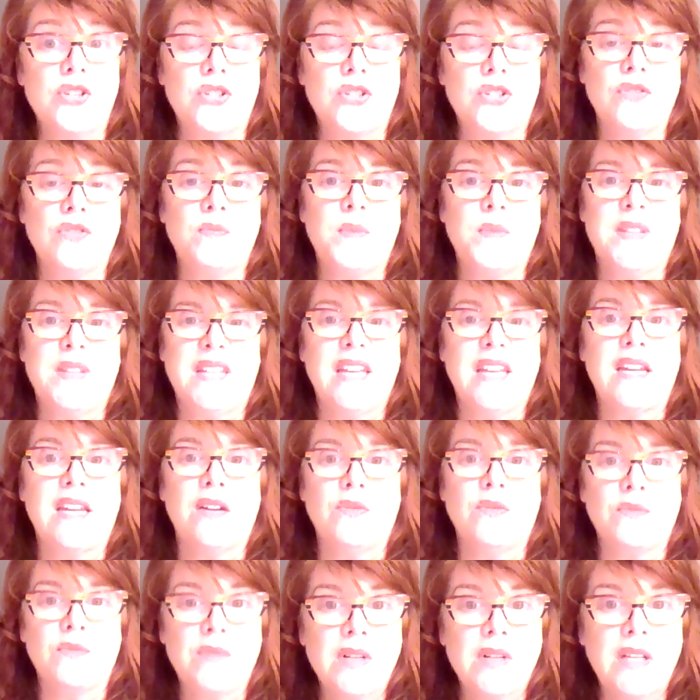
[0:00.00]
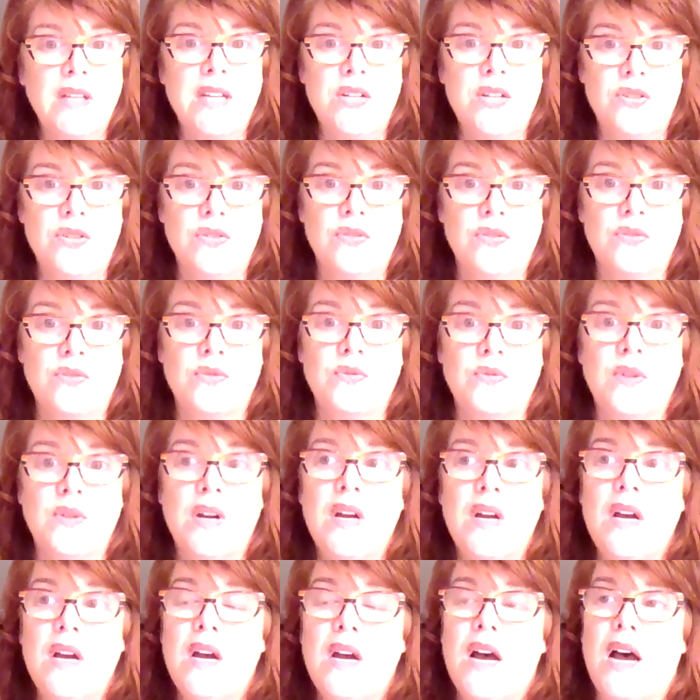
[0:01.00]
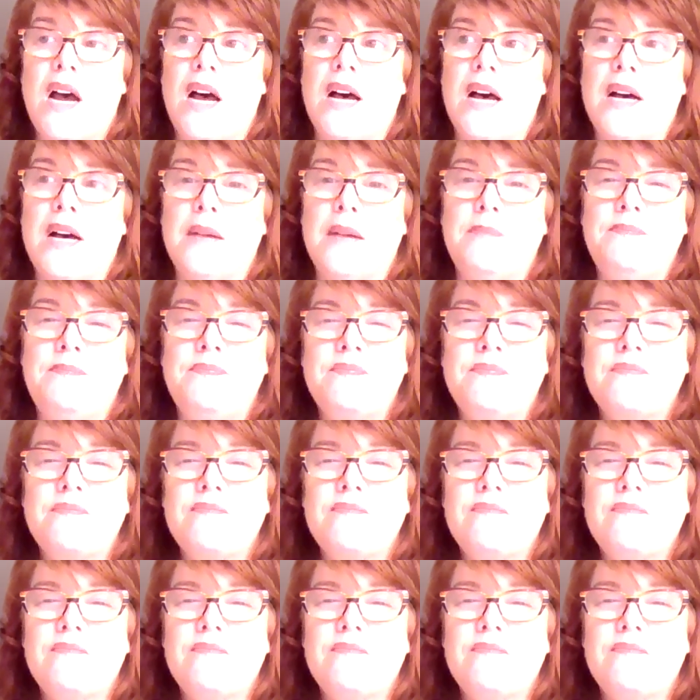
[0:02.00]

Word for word: shoot, but they can really do um,